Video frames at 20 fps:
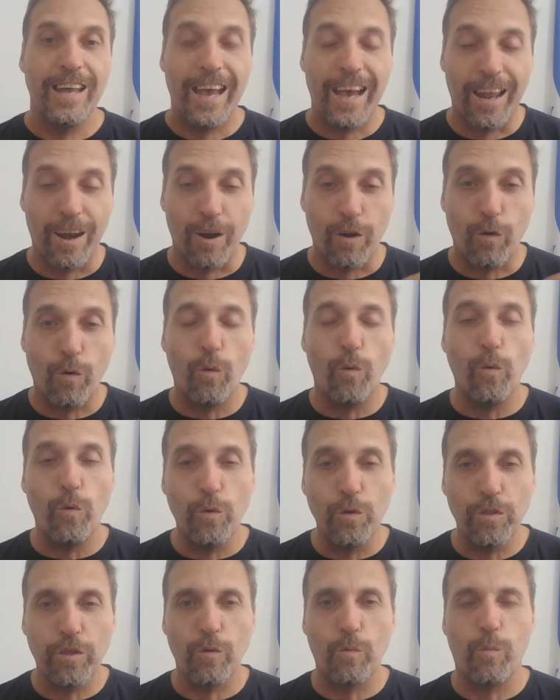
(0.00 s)
And
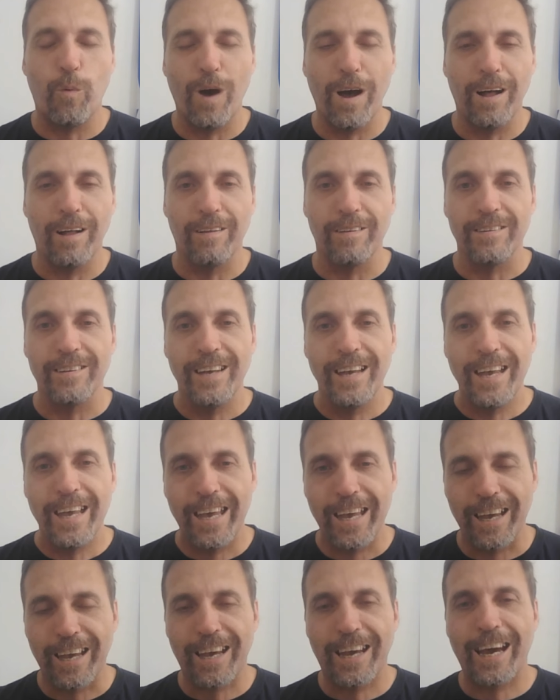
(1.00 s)
all the while
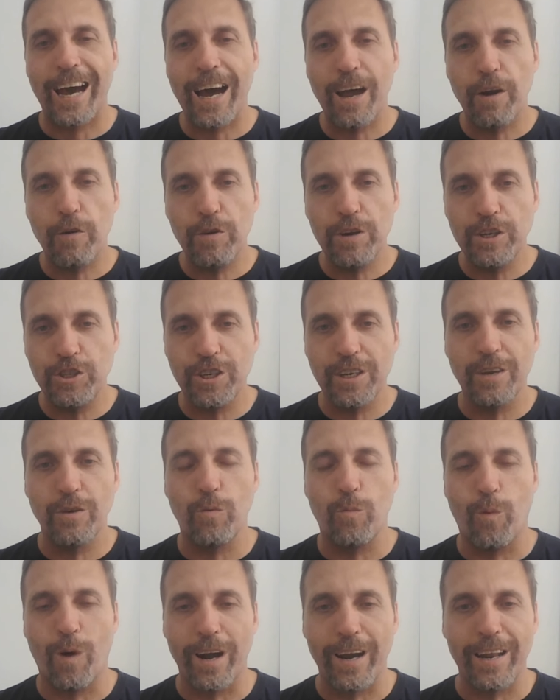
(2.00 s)

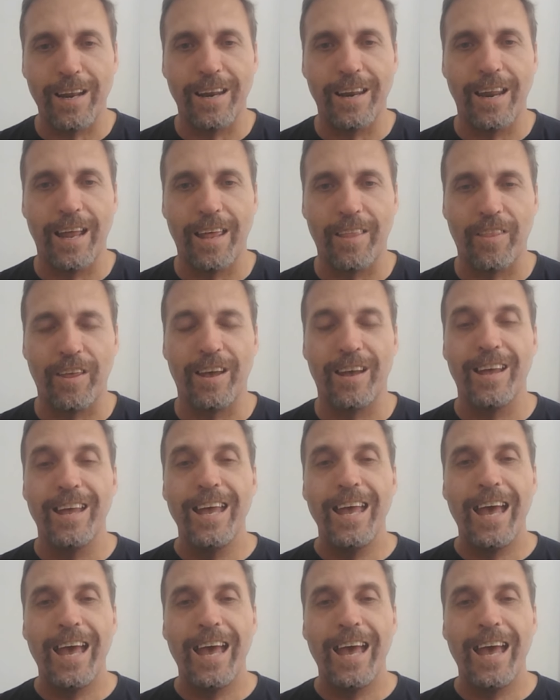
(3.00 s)
encouraging one another